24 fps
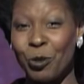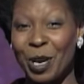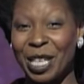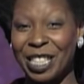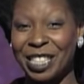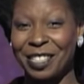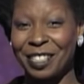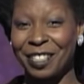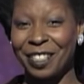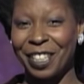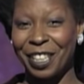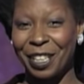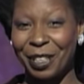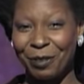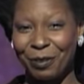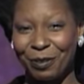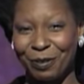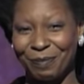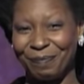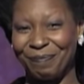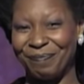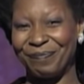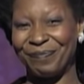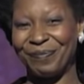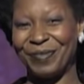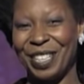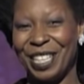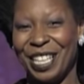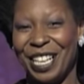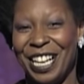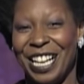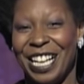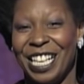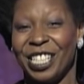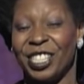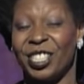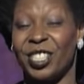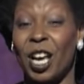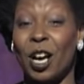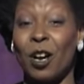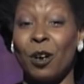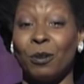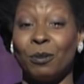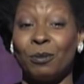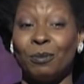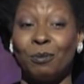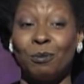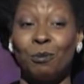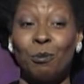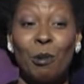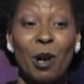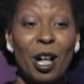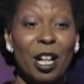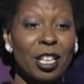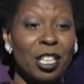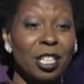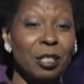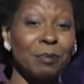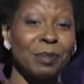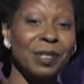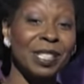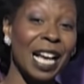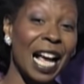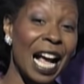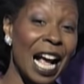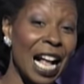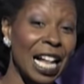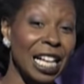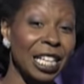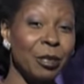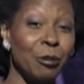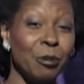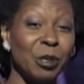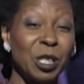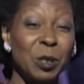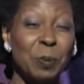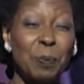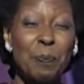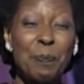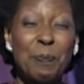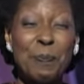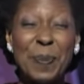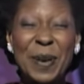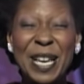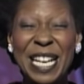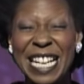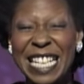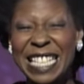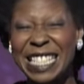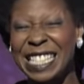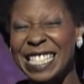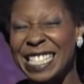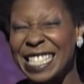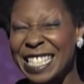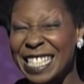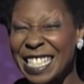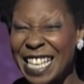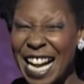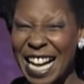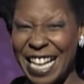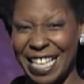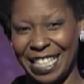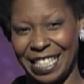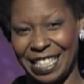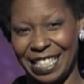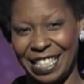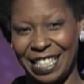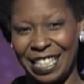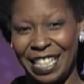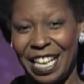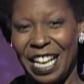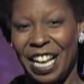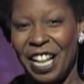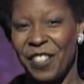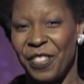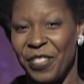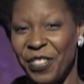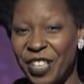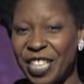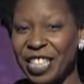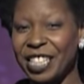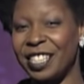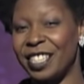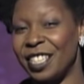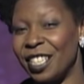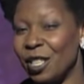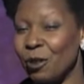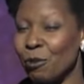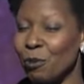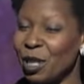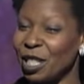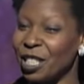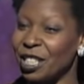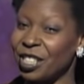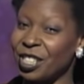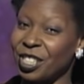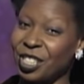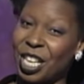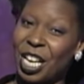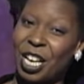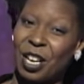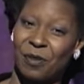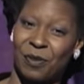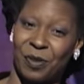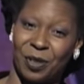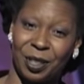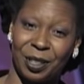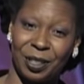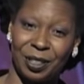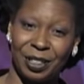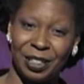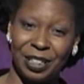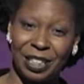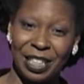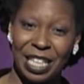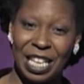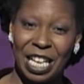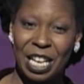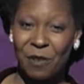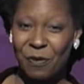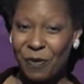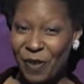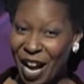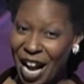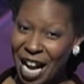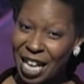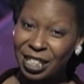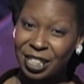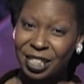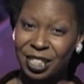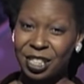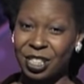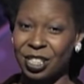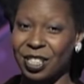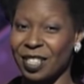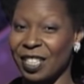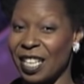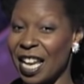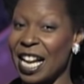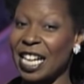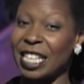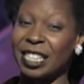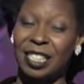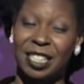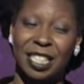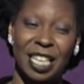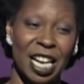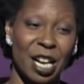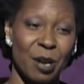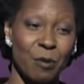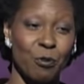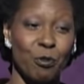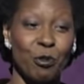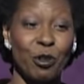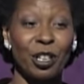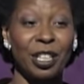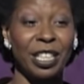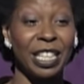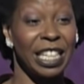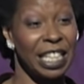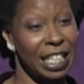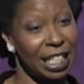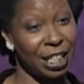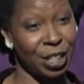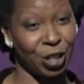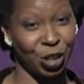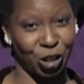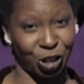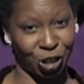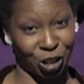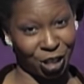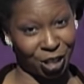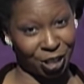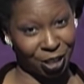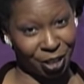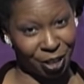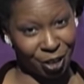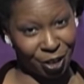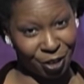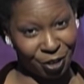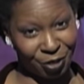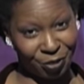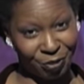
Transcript: when to leave. So, welcome to Hollywood's biggest night. This year we discover if Oscar's last name really is Schindler.